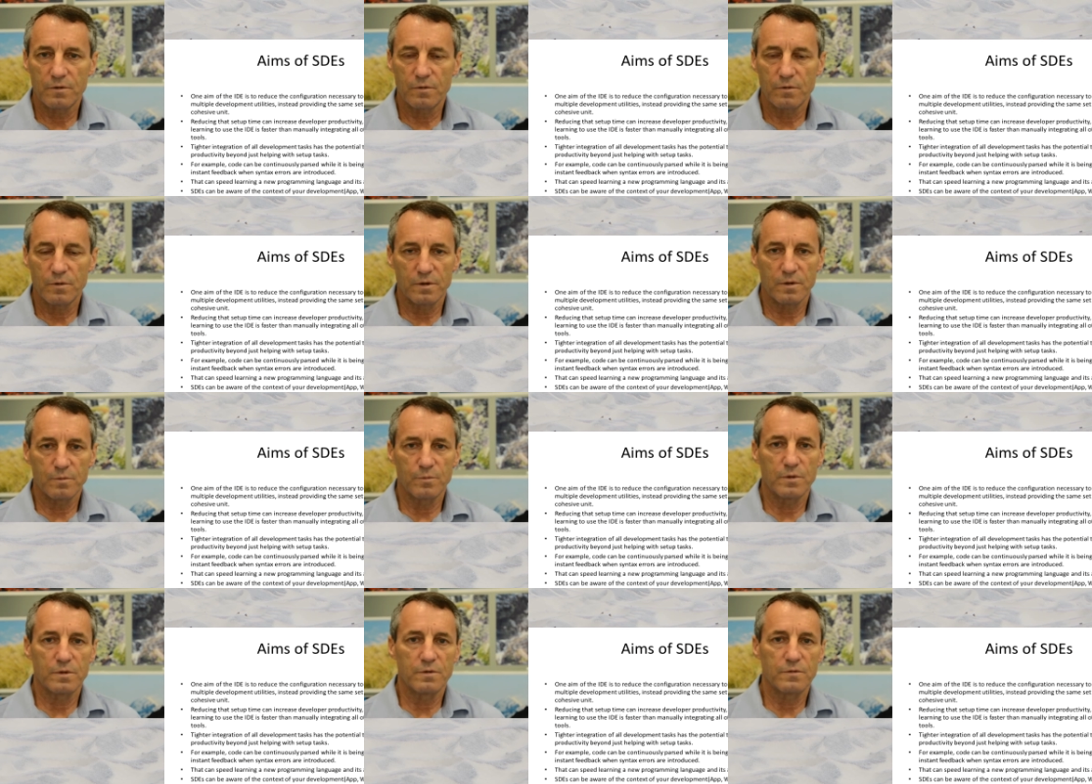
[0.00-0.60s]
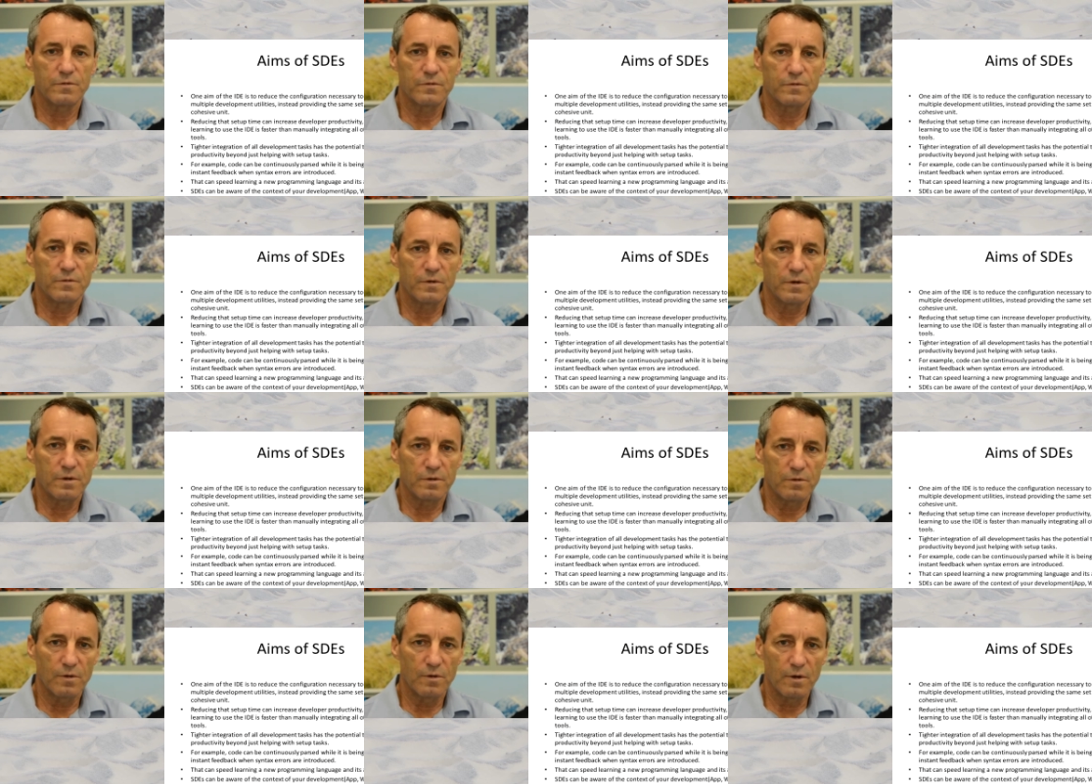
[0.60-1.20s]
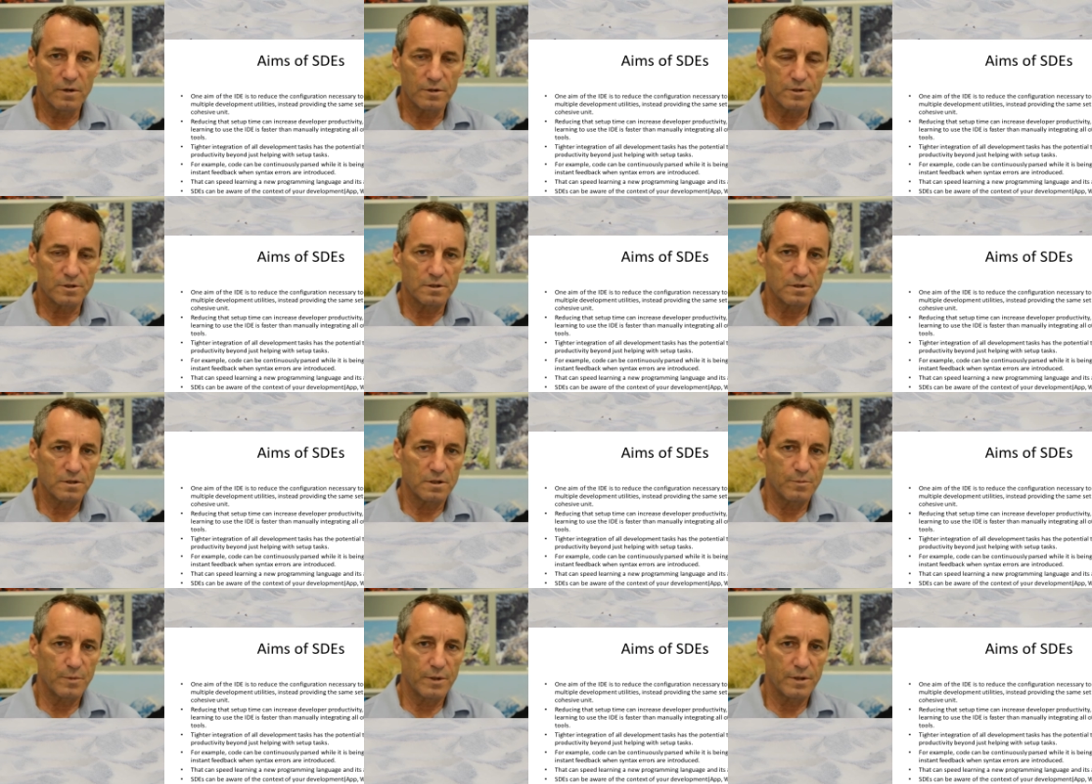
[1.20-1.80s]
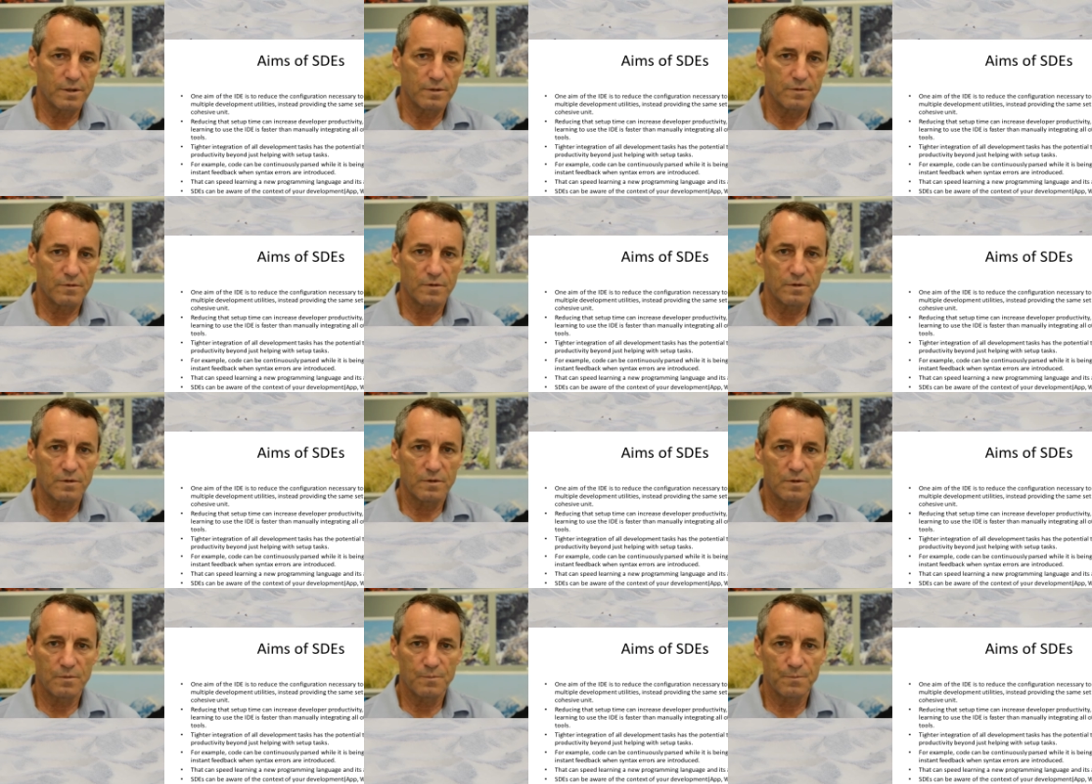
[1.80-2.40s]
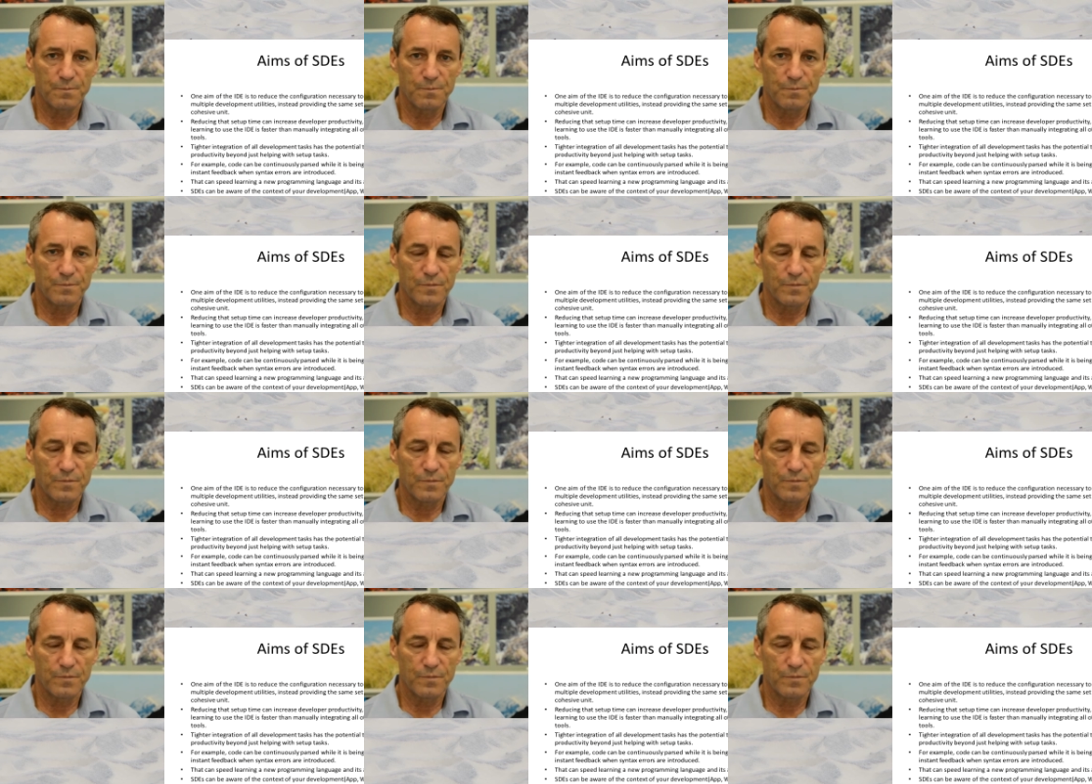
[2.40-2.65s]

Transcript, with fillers: quite a bit of uh, knowledge about um,